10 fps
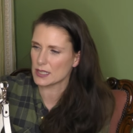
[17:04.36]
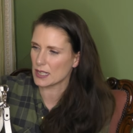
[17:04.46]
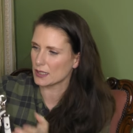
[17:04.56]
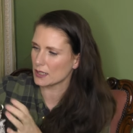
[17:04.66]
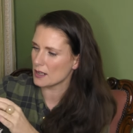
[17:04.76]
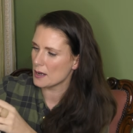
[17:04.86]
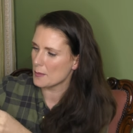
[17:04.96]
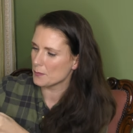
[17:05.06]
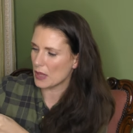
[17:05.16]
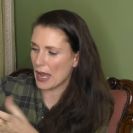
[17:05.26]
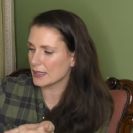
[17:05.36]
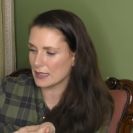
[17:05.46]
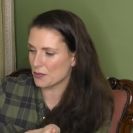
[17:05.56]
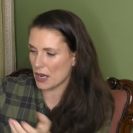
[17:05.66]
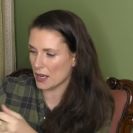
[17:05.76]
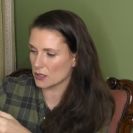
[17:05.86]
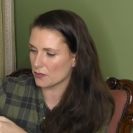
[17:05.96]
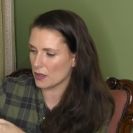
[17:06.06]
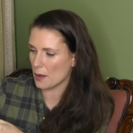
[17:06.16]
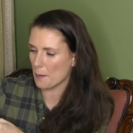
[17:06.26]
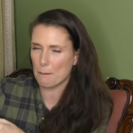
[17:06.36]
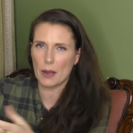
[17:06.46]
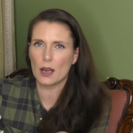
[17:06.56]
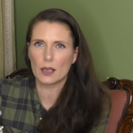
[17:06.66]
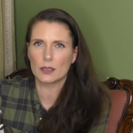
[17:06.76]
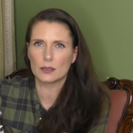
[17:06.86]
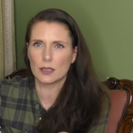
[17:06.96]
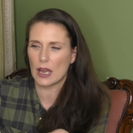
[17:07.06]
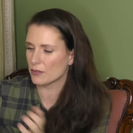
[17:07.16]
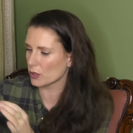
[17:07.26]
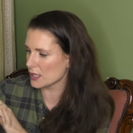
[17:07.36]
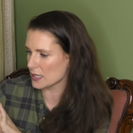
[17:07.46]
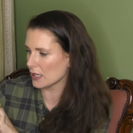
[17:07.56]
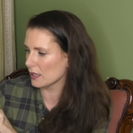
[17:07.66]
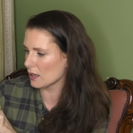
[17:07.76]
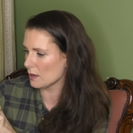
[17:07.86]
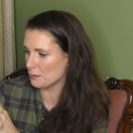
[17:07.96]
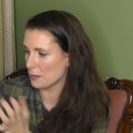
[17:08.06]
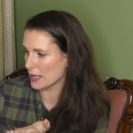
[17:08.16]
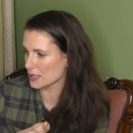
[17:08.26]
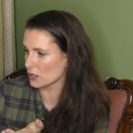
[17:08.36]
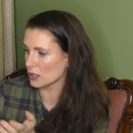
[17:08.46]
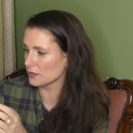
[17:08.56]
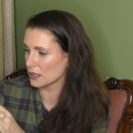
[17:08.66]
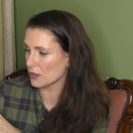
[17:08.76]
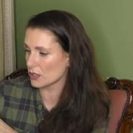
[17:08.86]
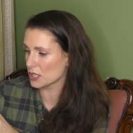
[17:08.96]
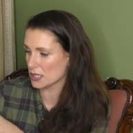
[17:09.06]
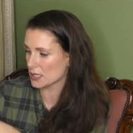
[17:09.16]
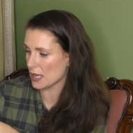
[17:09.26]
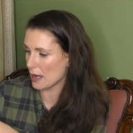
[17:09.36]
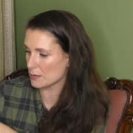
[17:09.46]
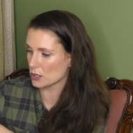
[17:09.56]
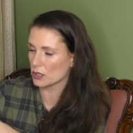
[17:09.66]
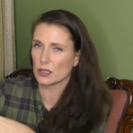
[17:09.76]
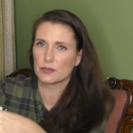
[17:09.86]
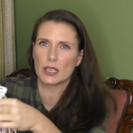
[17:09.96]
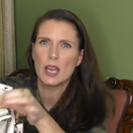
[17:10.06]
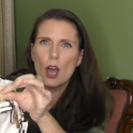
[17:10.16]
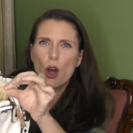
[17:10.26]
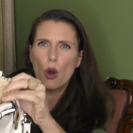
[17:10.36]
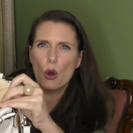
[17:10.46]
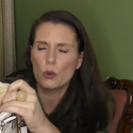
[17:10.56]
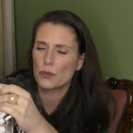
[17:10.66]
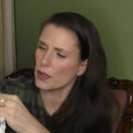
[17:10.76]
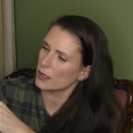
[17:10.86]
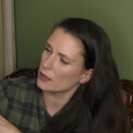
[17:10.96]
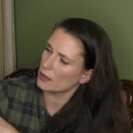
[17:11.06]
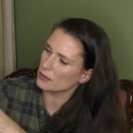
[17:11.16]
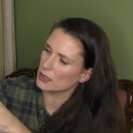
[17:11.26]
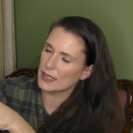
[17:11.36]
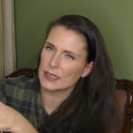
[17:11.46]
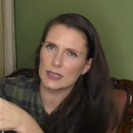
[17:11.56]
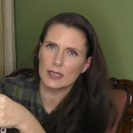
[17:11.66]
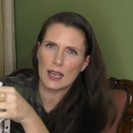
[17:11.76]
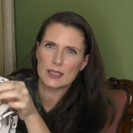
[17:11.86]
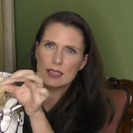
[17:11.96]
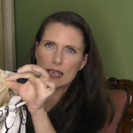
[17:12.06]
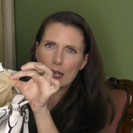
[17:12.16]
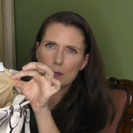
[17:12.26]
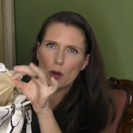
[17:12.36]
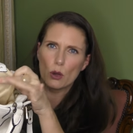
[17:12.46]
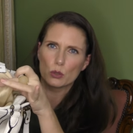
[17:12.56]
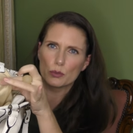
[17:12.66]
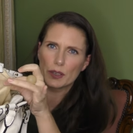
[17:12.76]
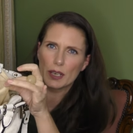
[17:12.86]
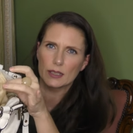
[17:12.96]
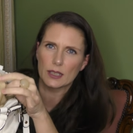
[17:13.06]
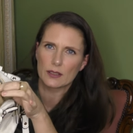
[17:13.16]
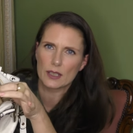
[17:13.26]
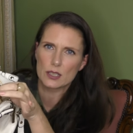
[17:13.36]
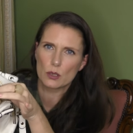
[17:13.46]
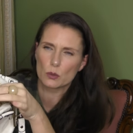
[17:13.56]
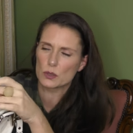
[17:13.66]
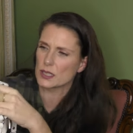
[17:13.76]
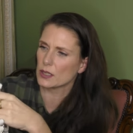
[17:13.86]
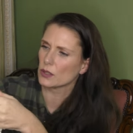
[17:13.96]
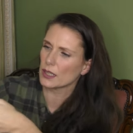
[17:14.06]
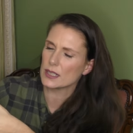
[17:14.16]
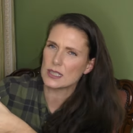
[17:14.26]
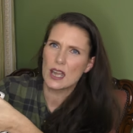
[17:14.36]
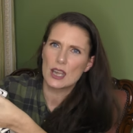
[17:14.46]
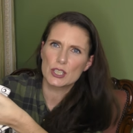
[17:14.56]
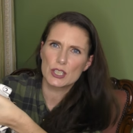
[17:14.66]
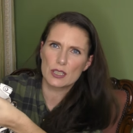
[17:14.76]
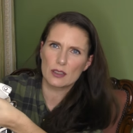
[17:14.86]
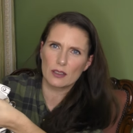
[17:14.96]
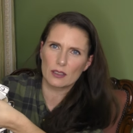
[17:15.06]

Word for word: designer. I had never heard of it, but I've got to say our bags are lovely. They're just absolutely lovely. All the lining has the name all over it and like this gold silkiness, she,